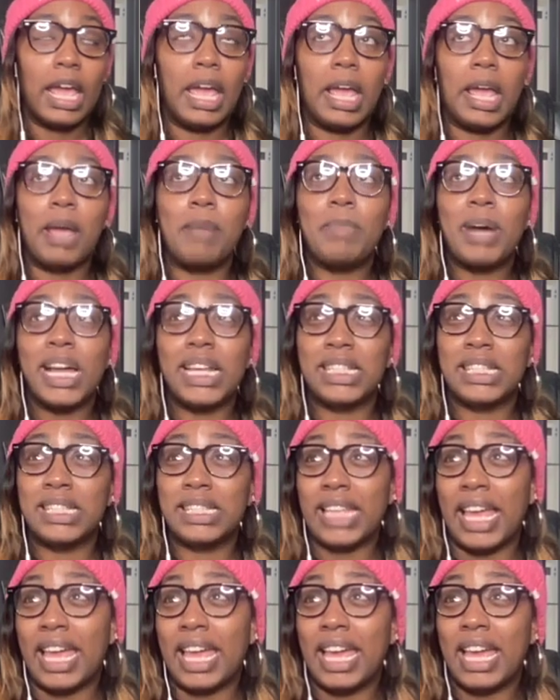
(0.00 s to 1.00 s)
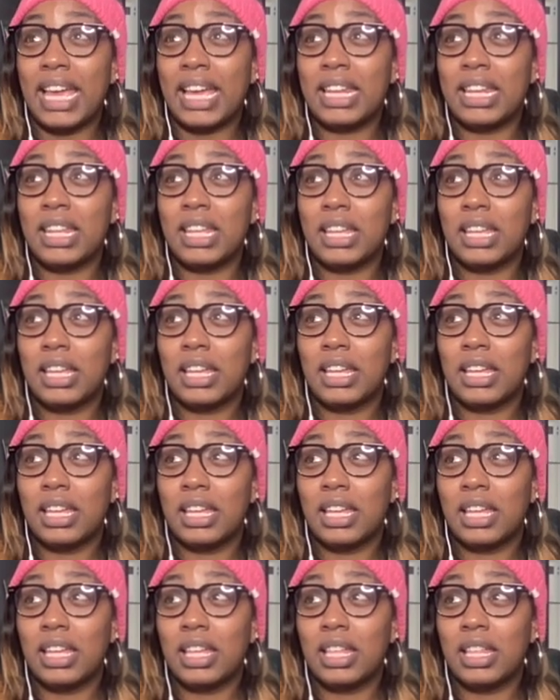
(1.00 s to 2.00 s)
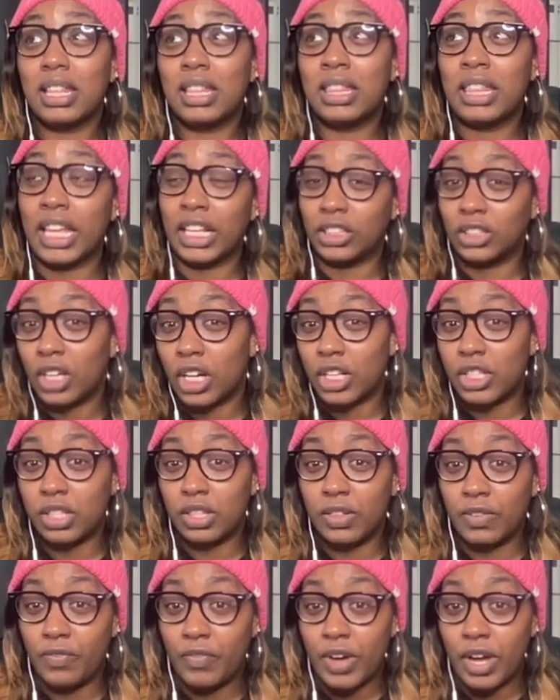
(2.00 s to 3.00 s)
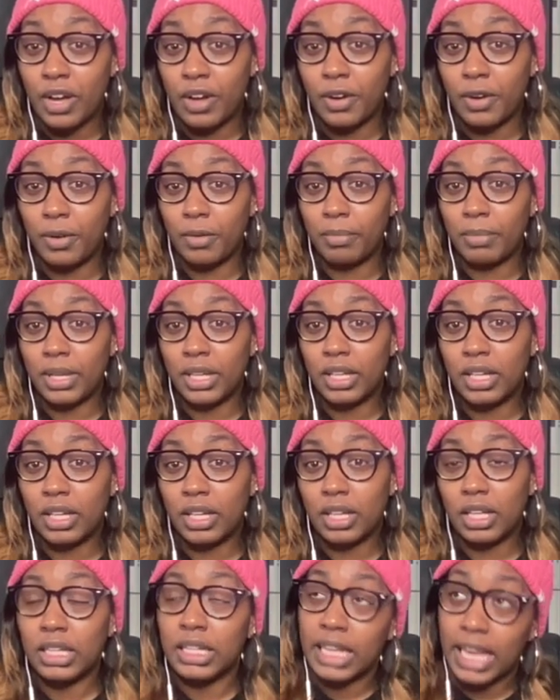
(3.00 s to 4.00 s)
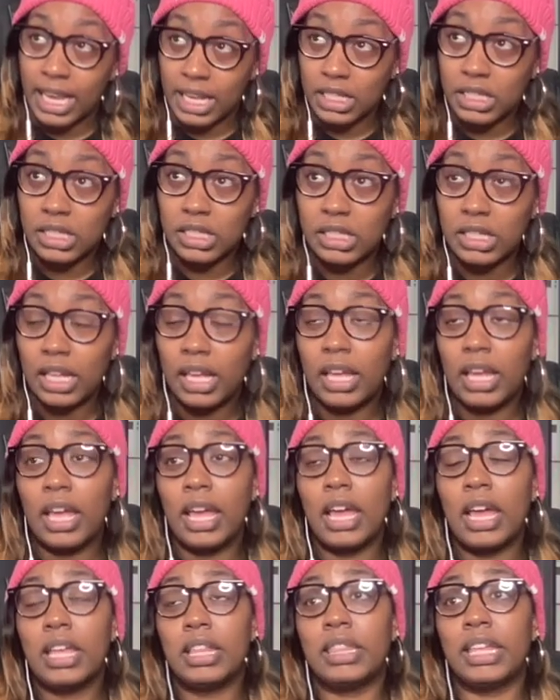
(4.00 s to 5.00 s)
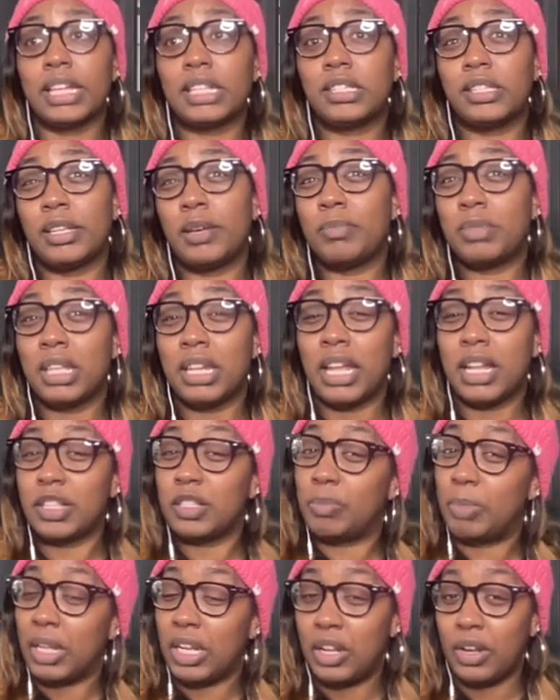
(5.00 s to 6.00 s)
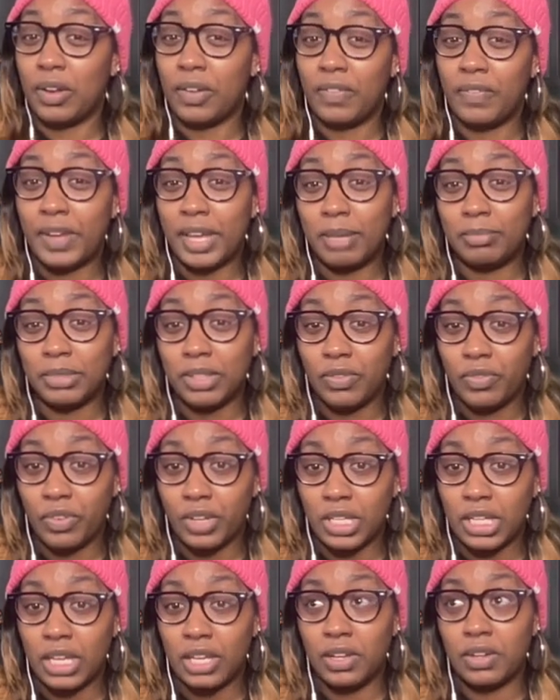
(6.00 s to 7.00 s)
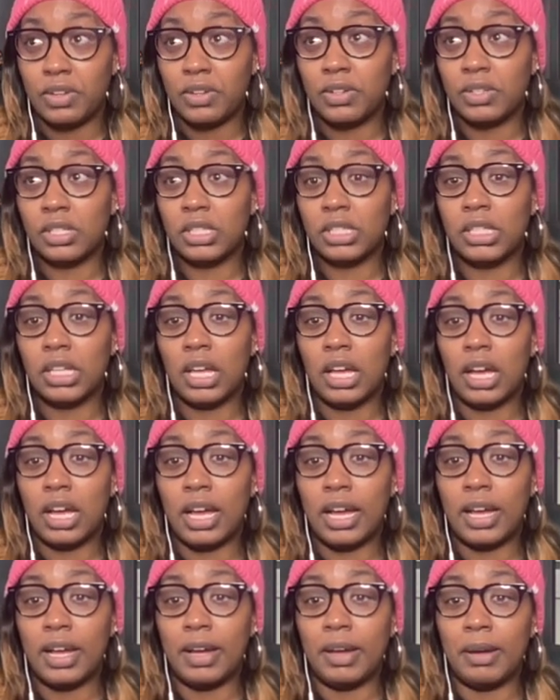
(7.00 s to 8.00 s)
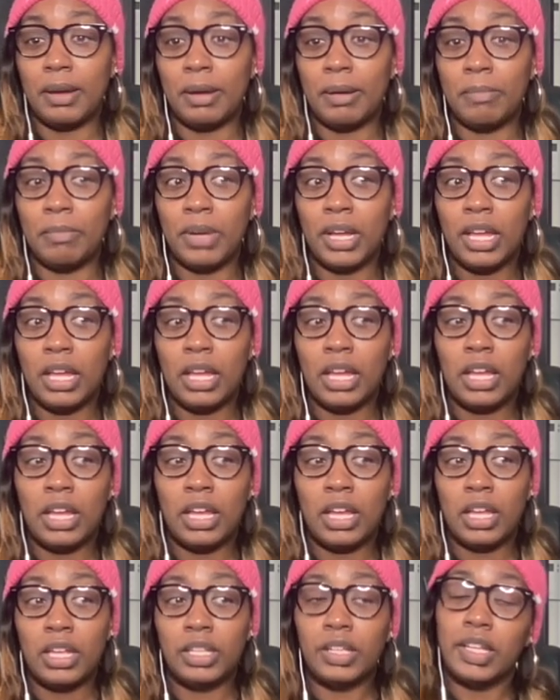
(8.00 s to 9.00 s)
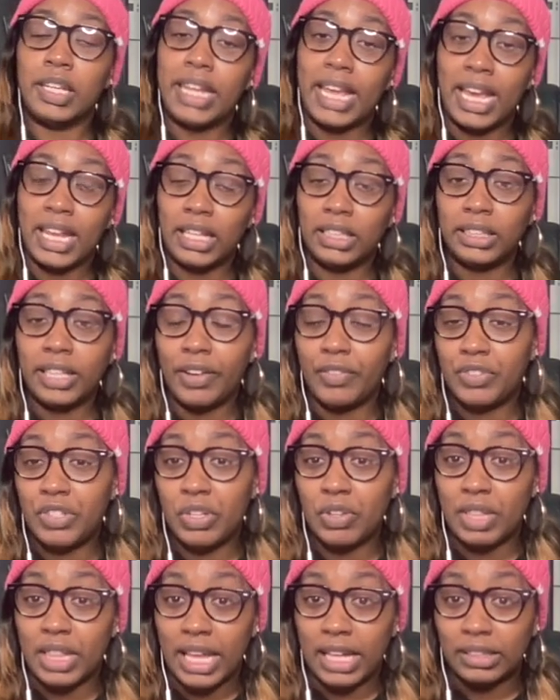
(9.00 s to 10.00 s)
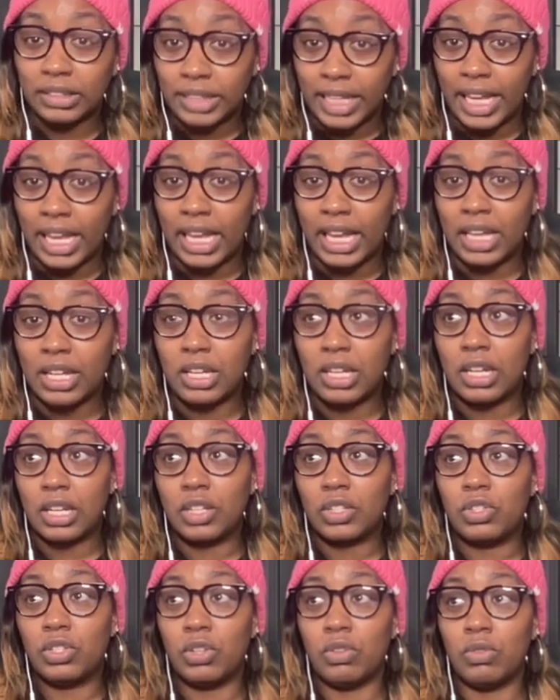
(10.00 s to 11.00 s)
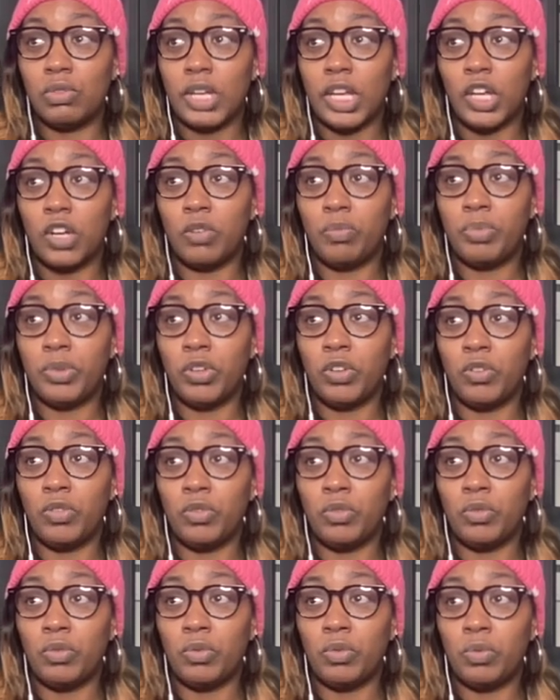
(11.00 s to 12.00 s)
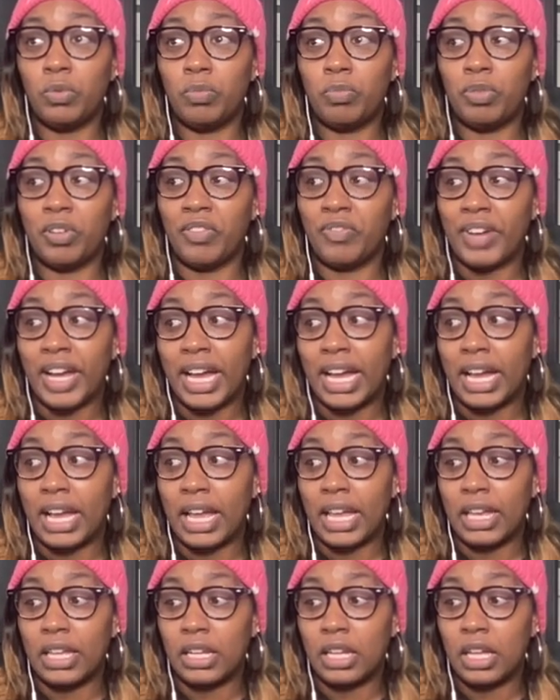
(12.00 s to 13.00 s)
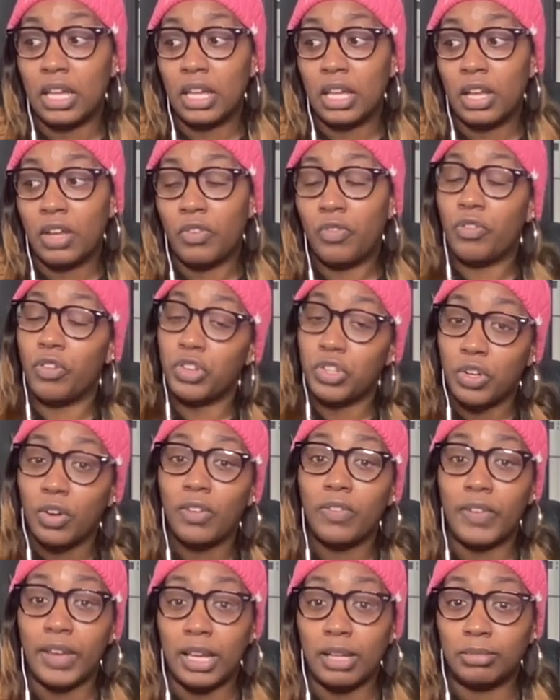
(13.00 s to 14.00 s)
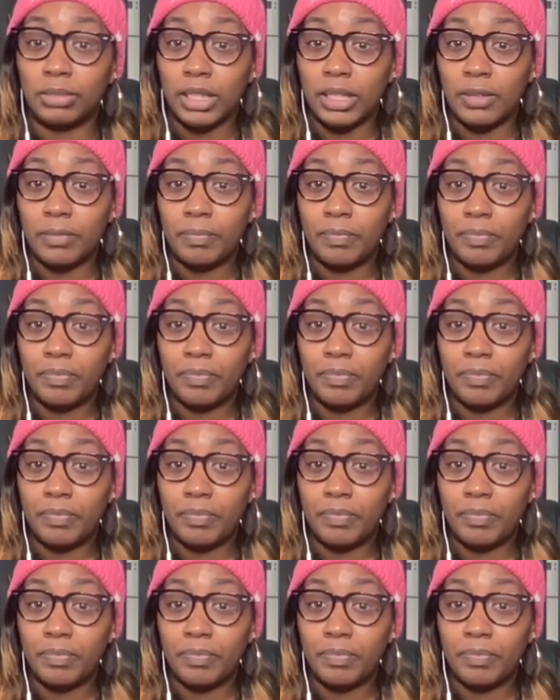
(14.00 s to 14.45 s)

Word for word: am i sad they lost the firm yes that's something that has been in their family for years. Um, your daddy left you that land to help you provide for your family.